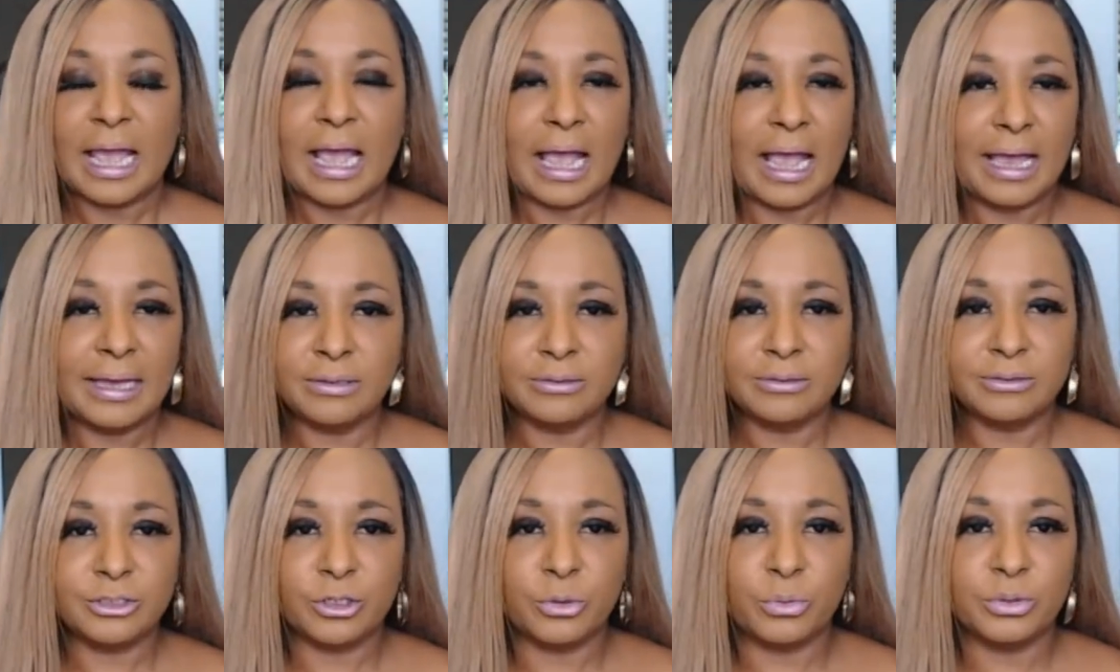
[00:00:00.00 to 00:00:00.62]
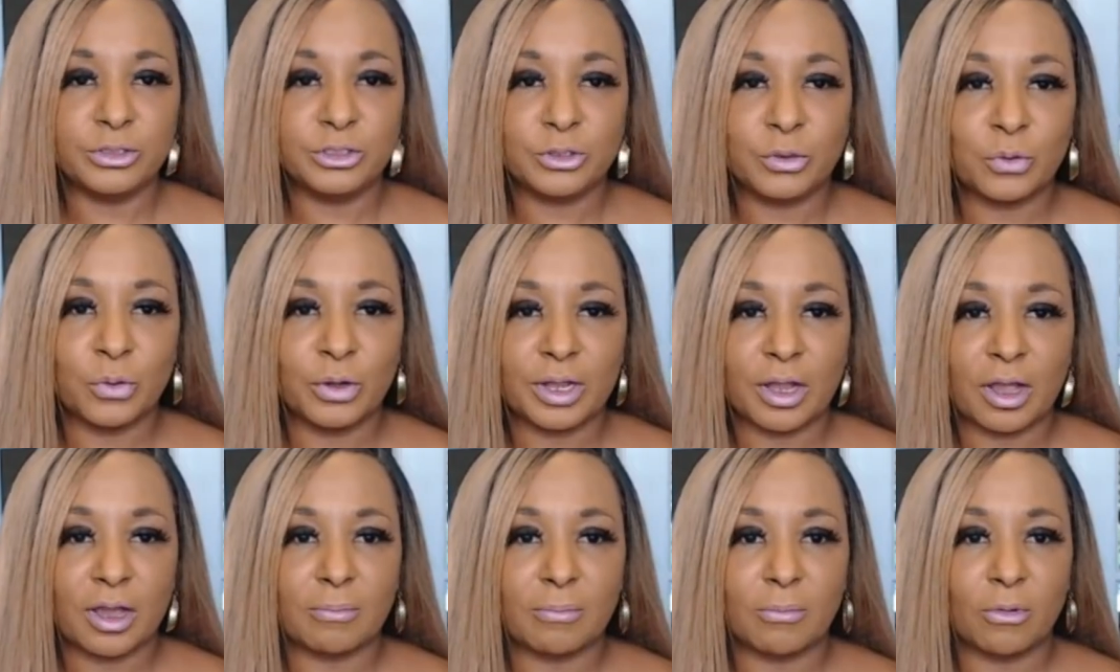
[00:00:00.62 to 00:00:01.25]
I don't know what's
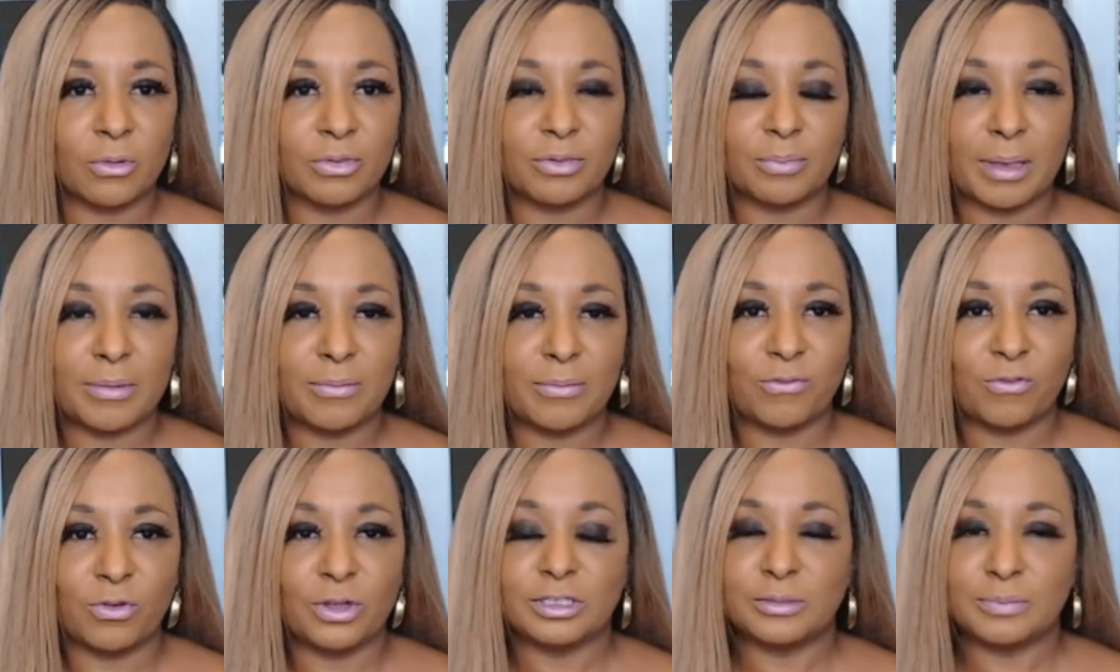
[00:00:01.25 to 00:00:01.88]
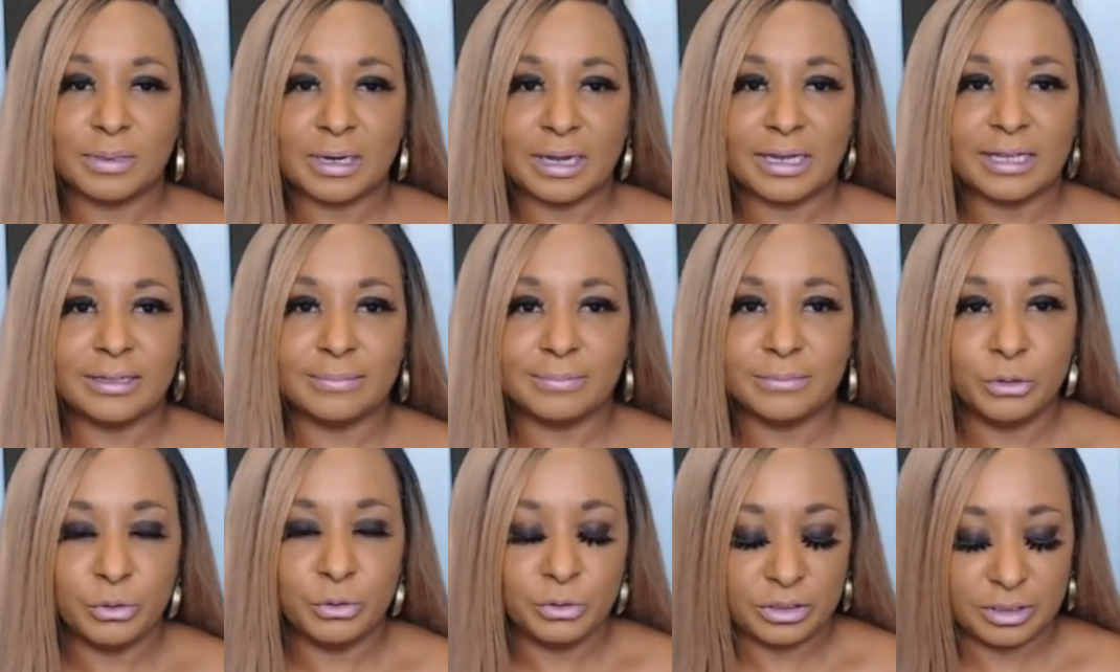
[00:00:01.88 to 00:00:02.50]
going on with my voice, but I
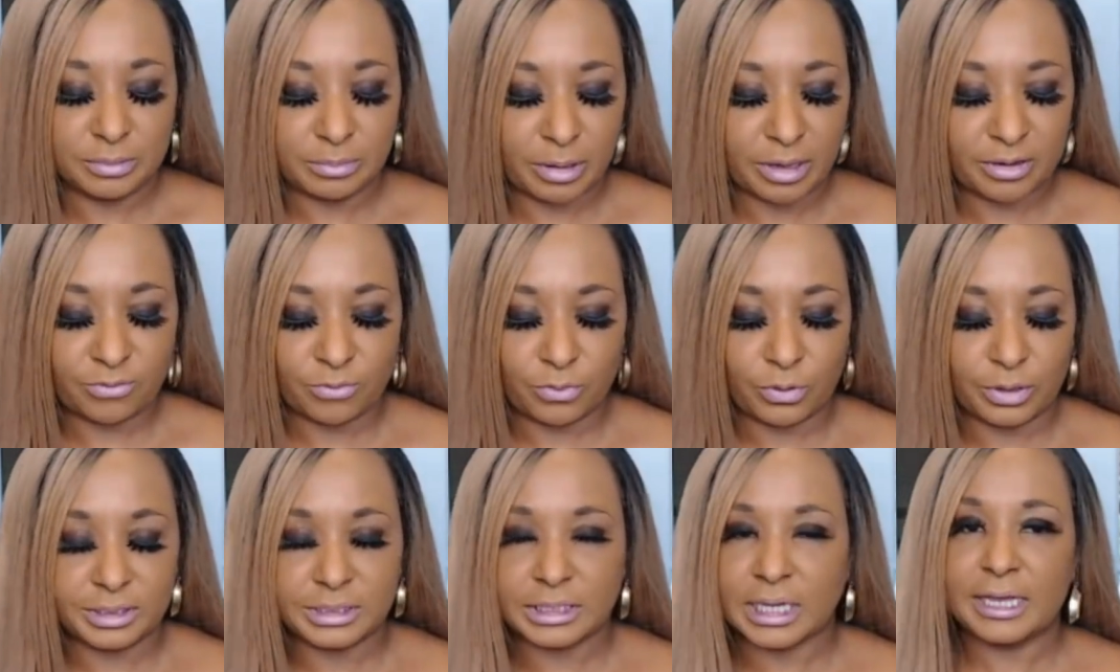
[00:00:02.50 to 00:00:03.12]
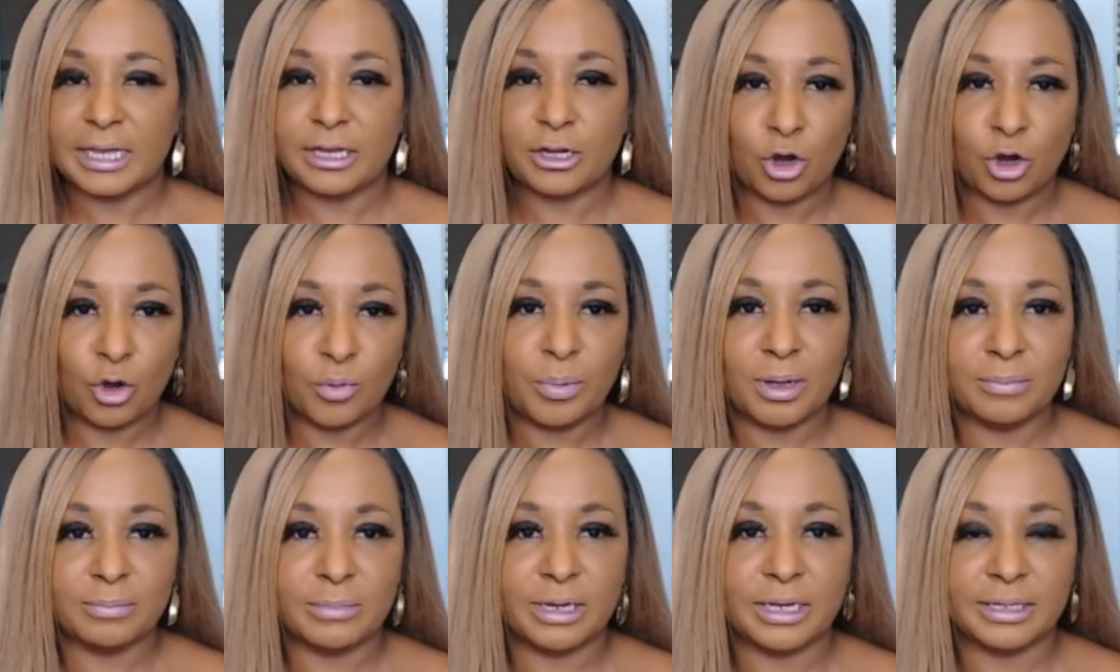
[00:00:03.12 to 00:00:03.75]
am losing my voice. I
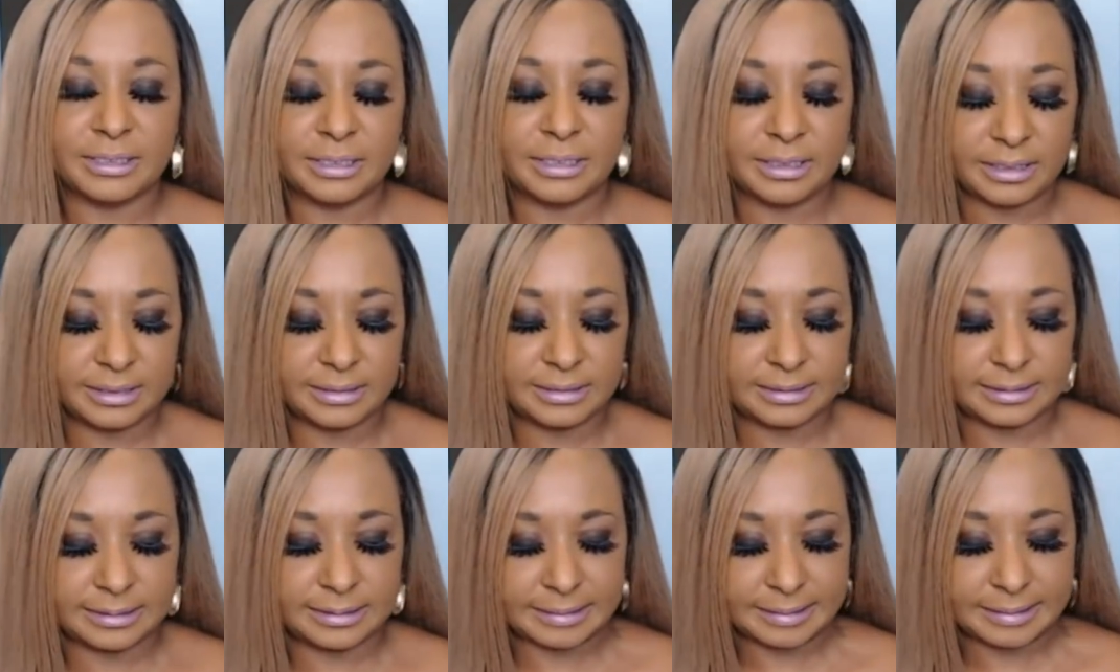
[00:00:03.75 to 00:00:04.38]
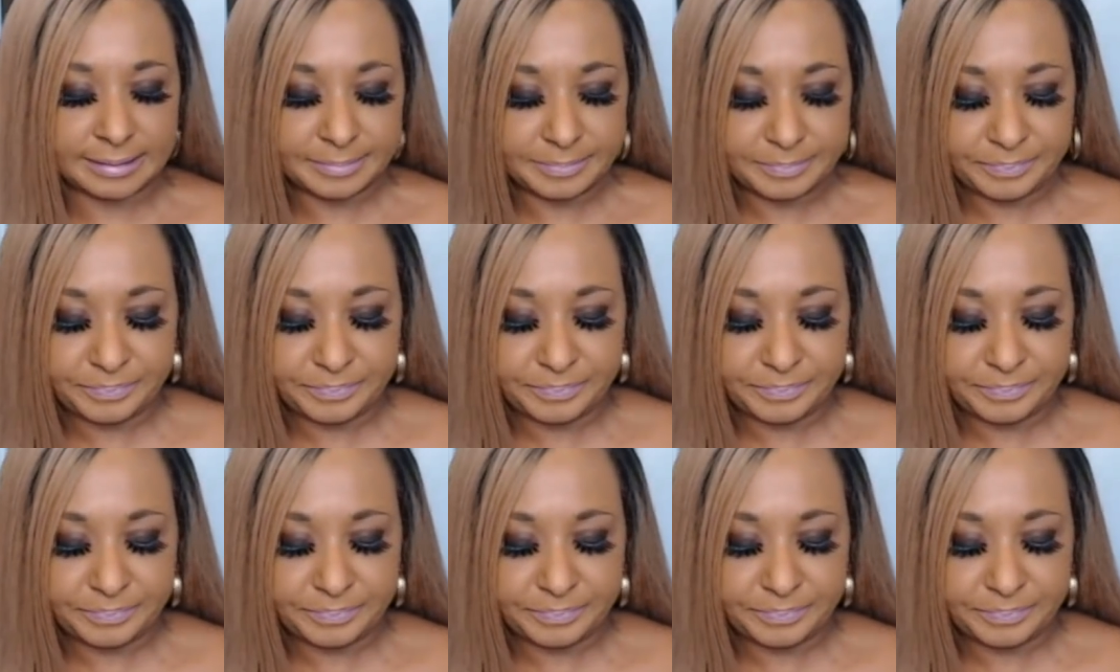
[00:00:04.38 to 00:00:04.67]
hope I'm not getting sick,